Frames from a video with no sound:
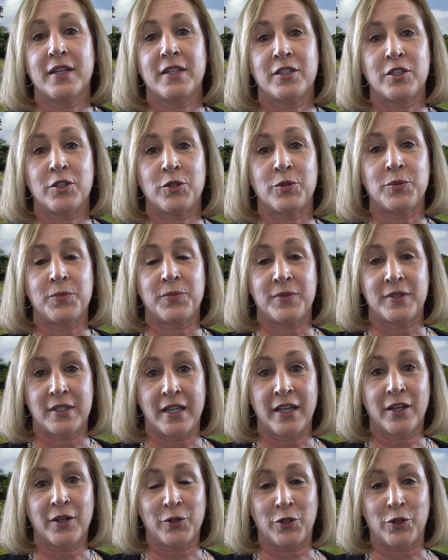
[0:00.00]
to
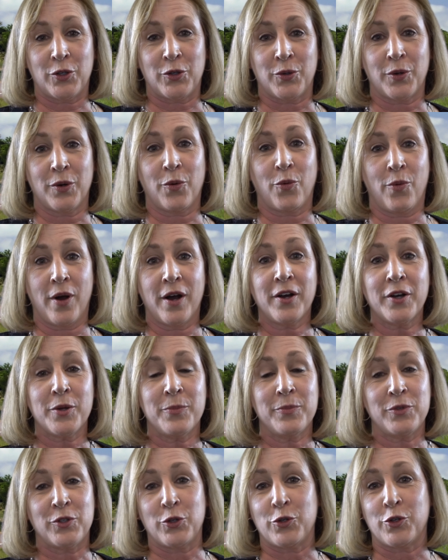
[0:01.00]
tell you
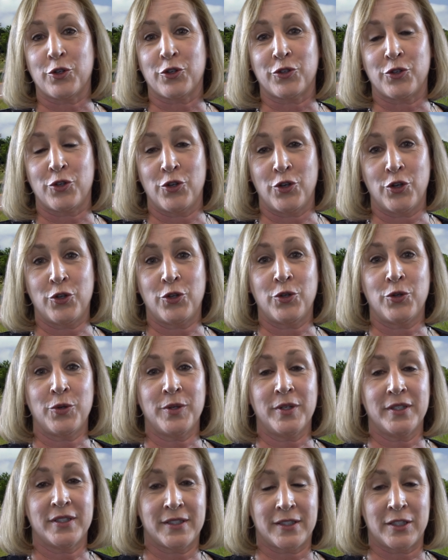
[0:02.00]
welcome to your new
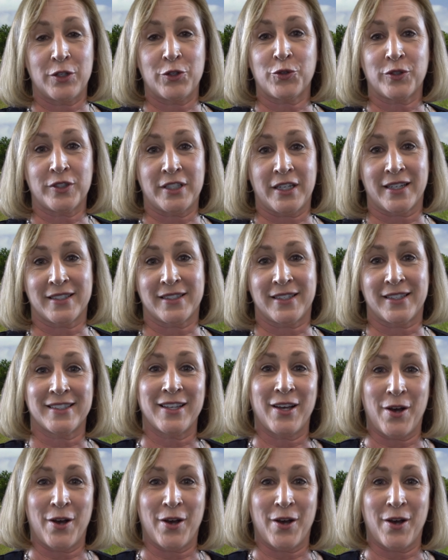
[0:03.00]
Central Texas